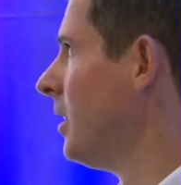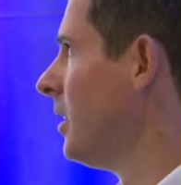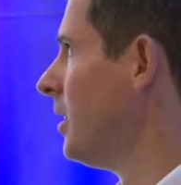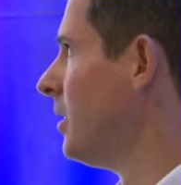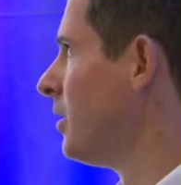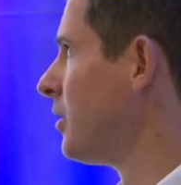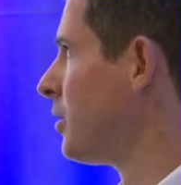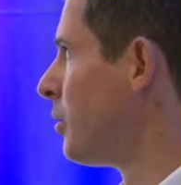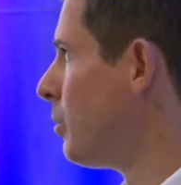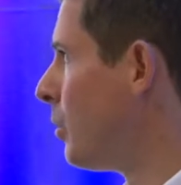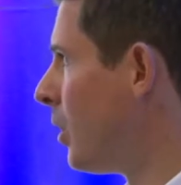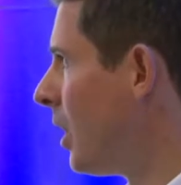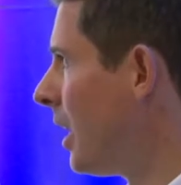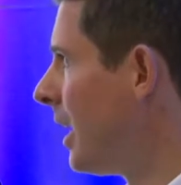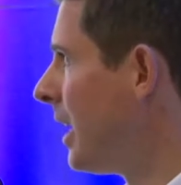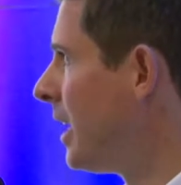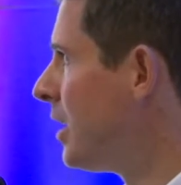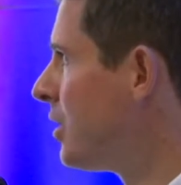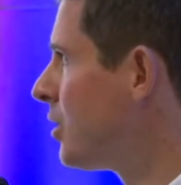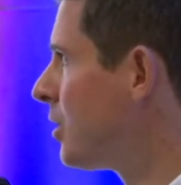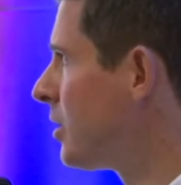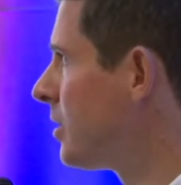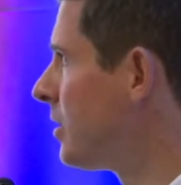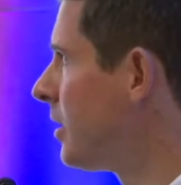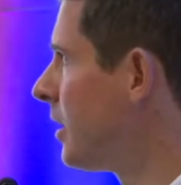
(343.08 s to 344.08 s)
Some really
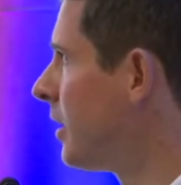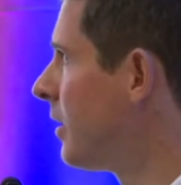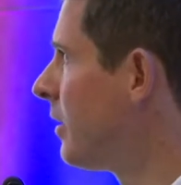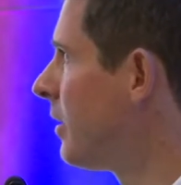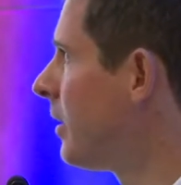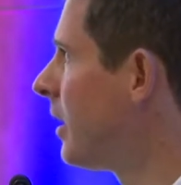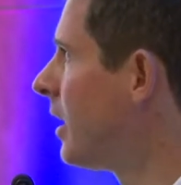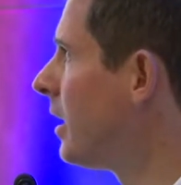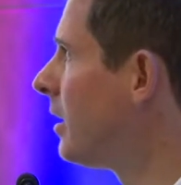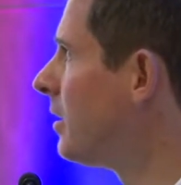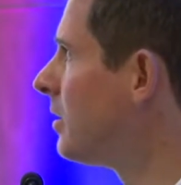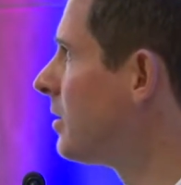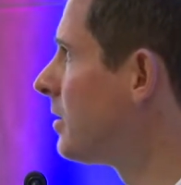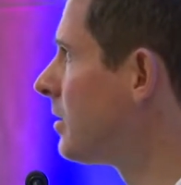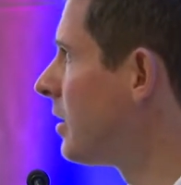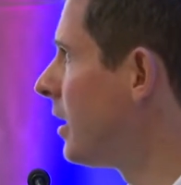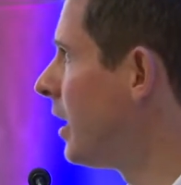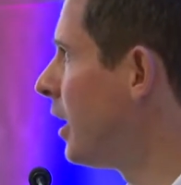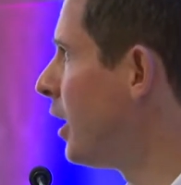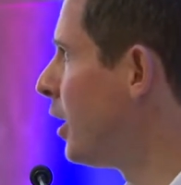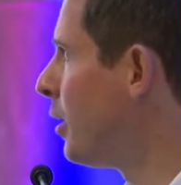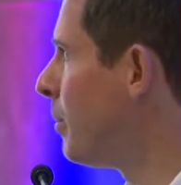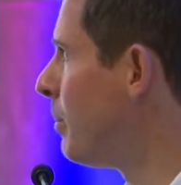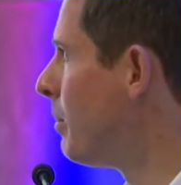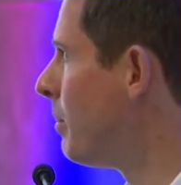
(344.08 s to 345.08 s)
interesting things
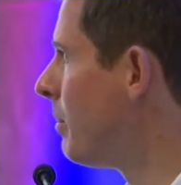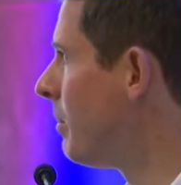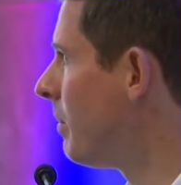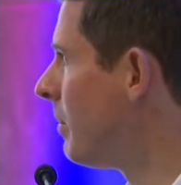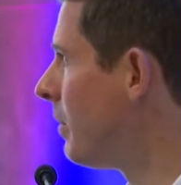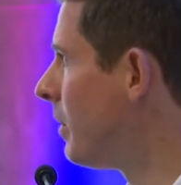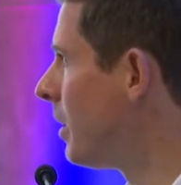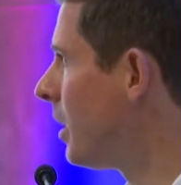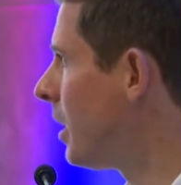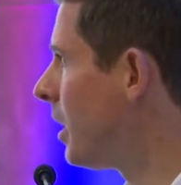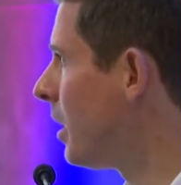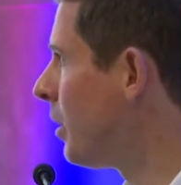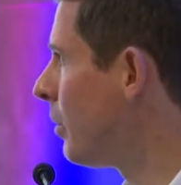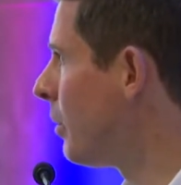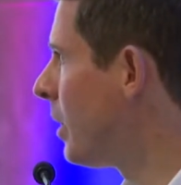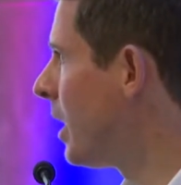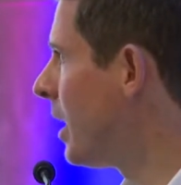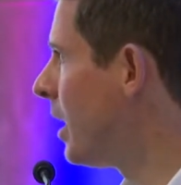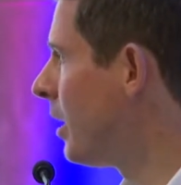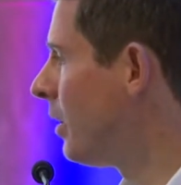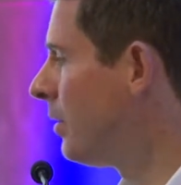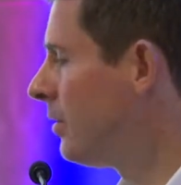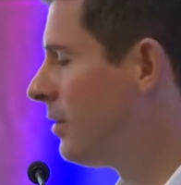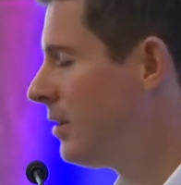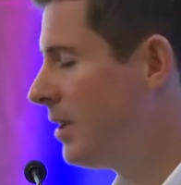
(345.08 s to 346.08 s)

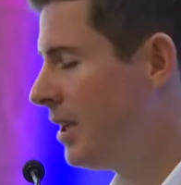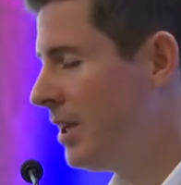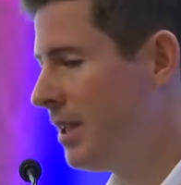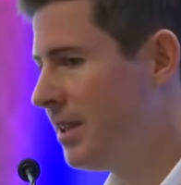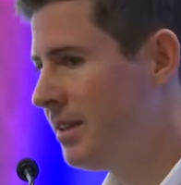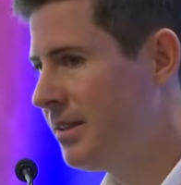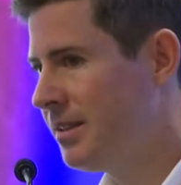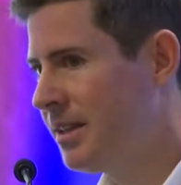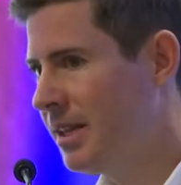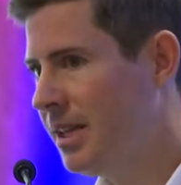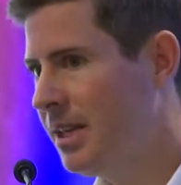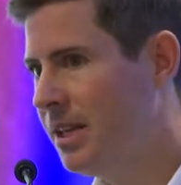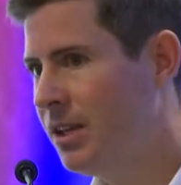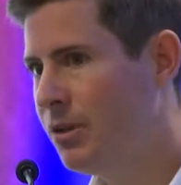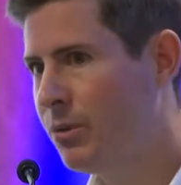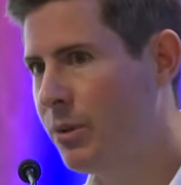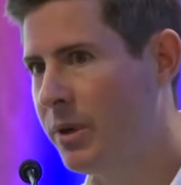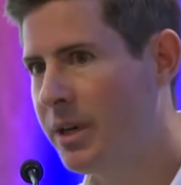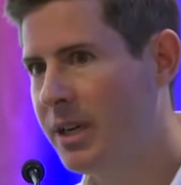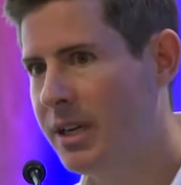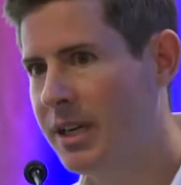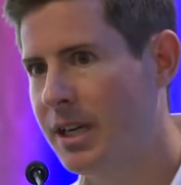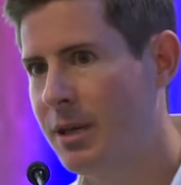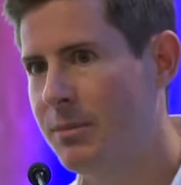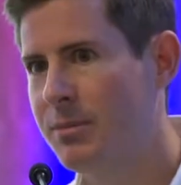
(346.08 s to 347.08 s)
around Indeed when
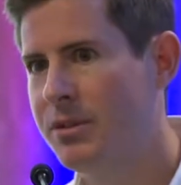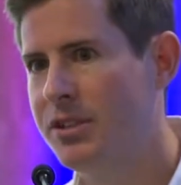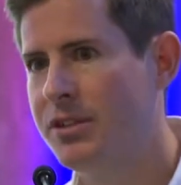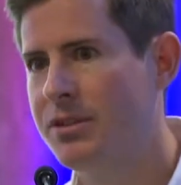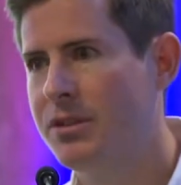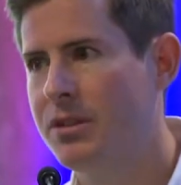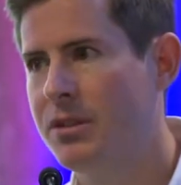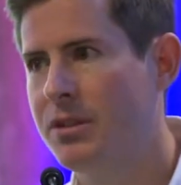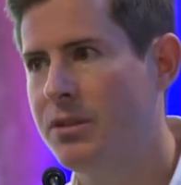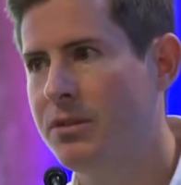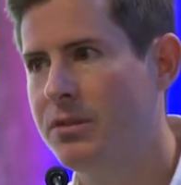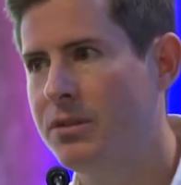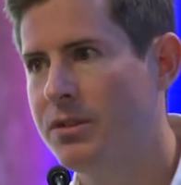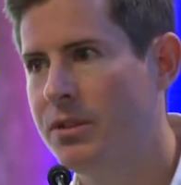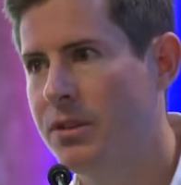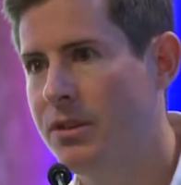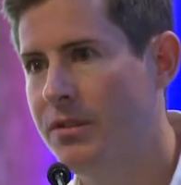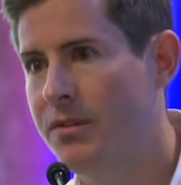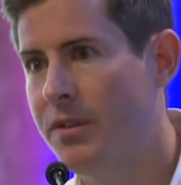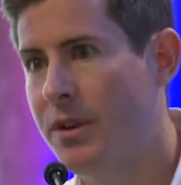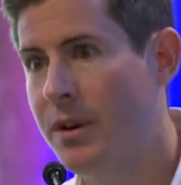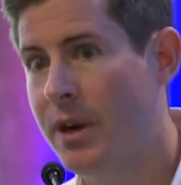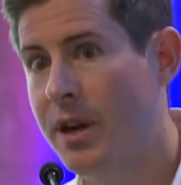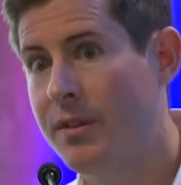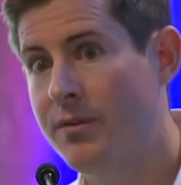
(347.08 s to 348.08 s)
it comes to sort
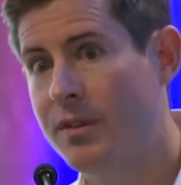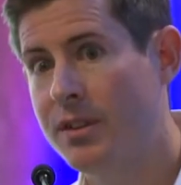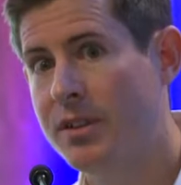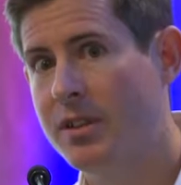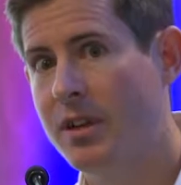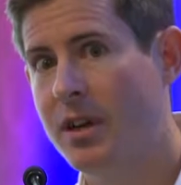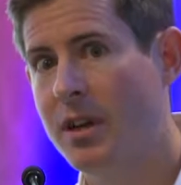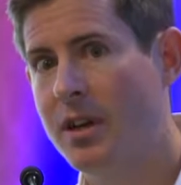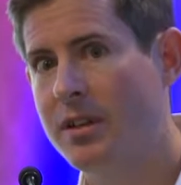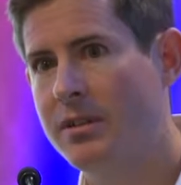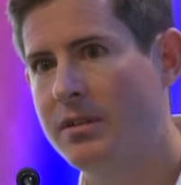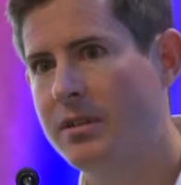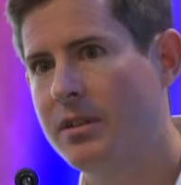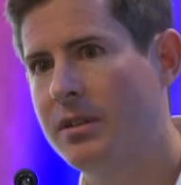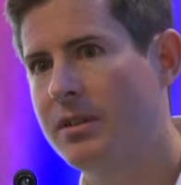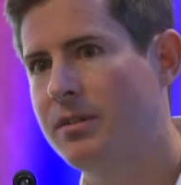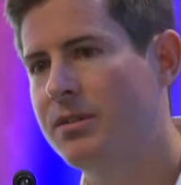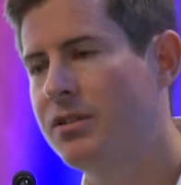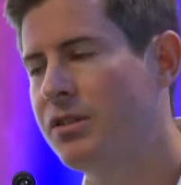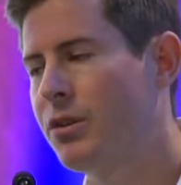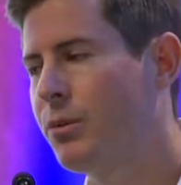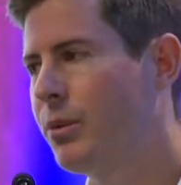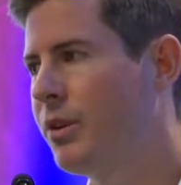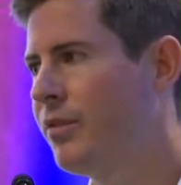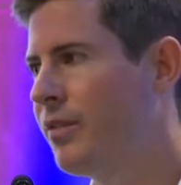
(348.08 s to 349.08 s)
of their advertising.
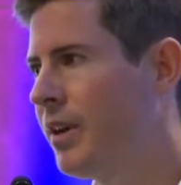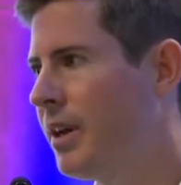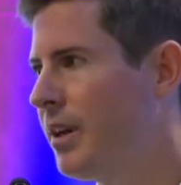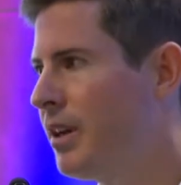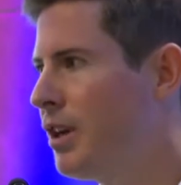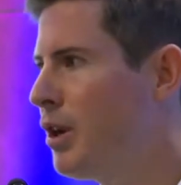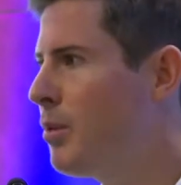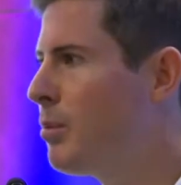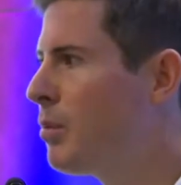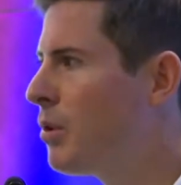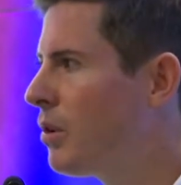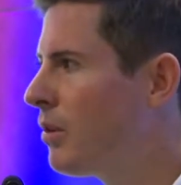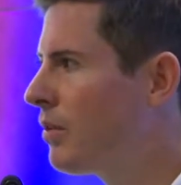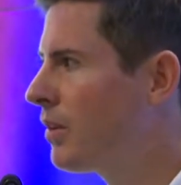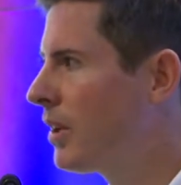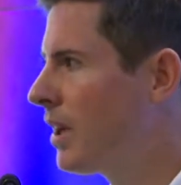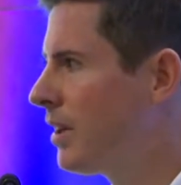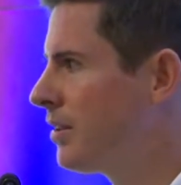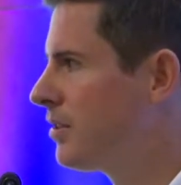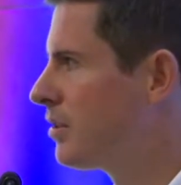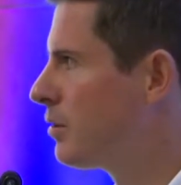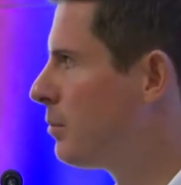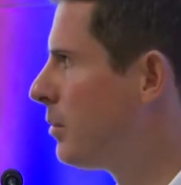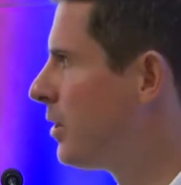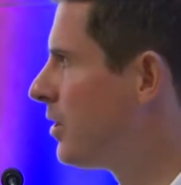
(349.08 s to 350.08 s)
So we've had a number of
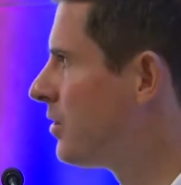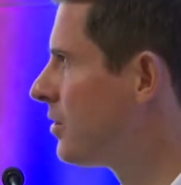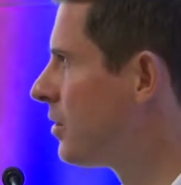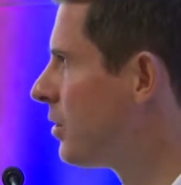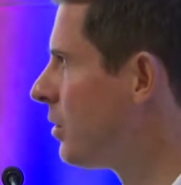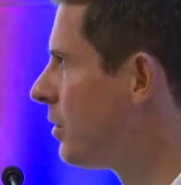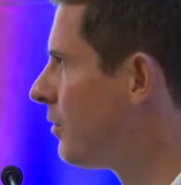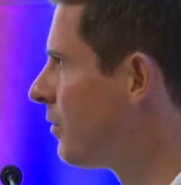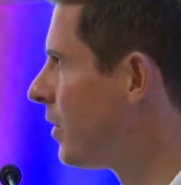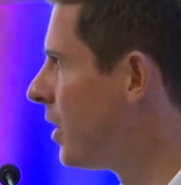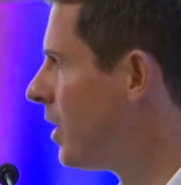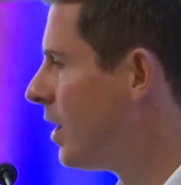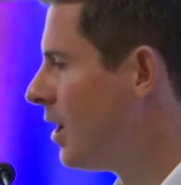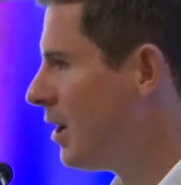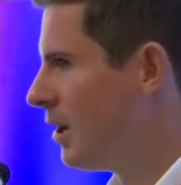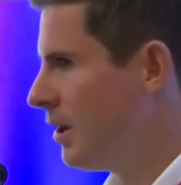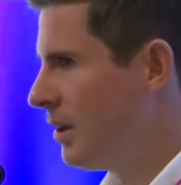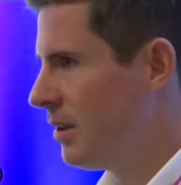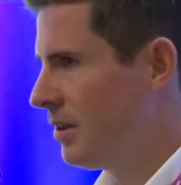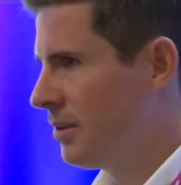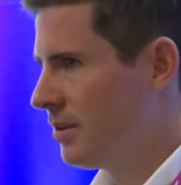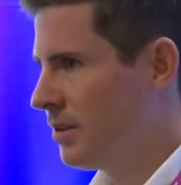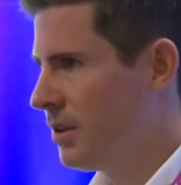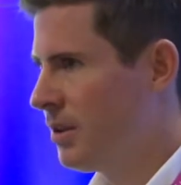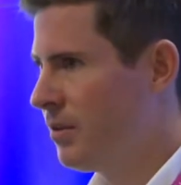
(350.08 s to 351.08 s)
customers who
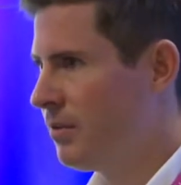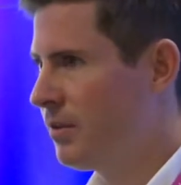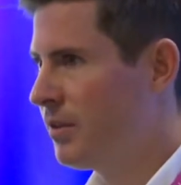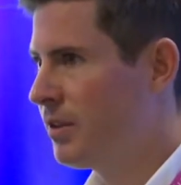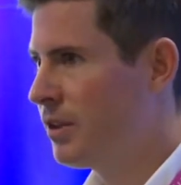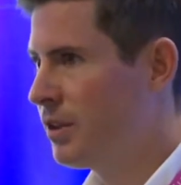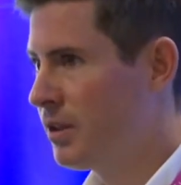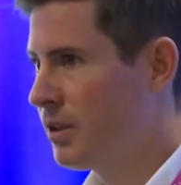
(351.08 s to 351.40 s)
have